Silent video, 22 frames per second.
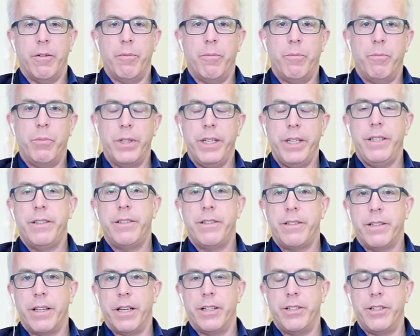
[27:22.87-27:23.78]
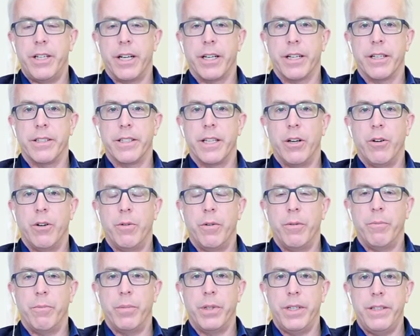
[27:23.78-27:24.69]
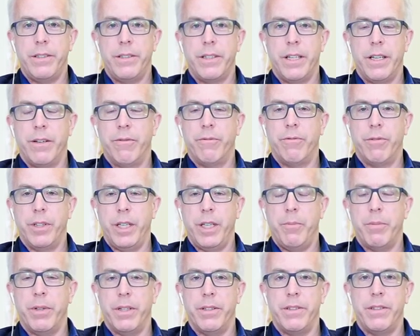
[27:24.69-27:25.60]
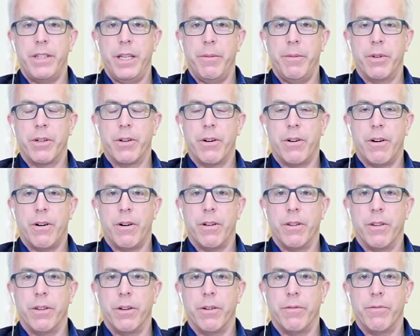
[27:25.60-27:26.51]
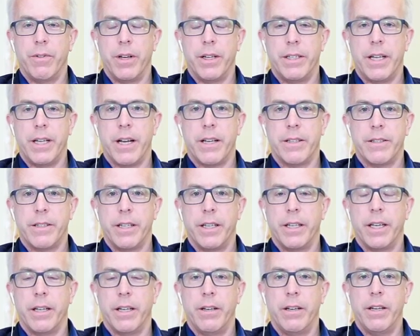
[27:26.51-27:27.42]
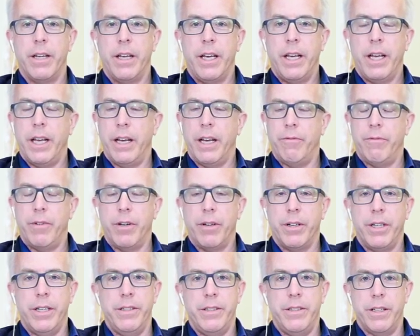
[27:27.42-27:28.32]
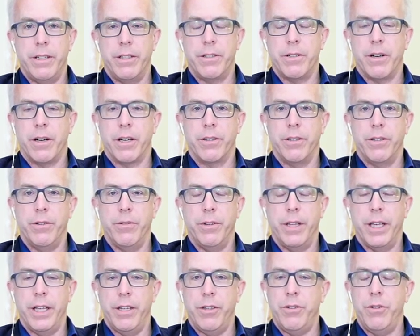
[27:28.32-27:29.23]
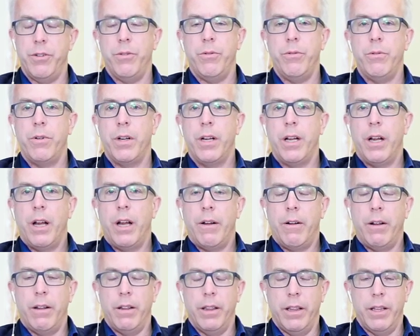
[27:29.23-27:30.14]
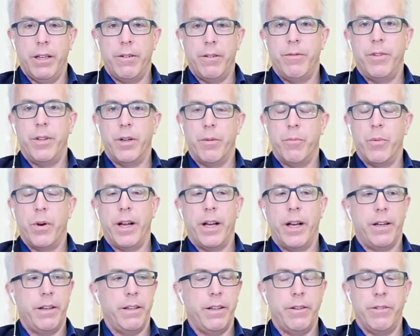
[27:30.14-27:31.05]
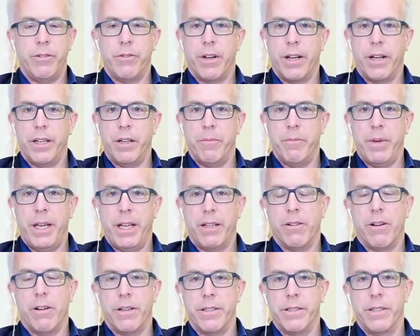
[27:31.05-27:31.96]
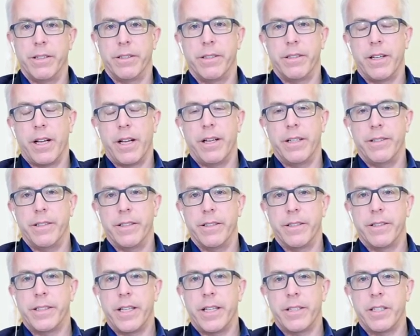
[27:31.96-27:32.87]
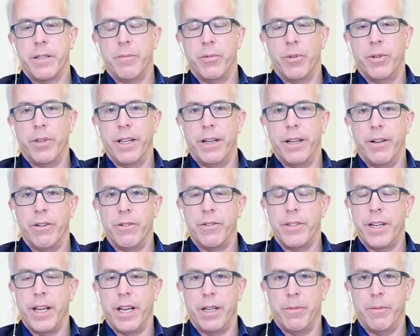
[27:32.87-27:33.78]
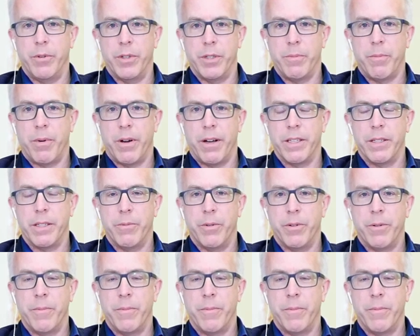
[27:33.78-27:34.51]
Please check us out. Please give Philippe and his team a call. They're fantastic and very easy to talk to. They do live their brand and trying to make laws as accessible and understandable as possible.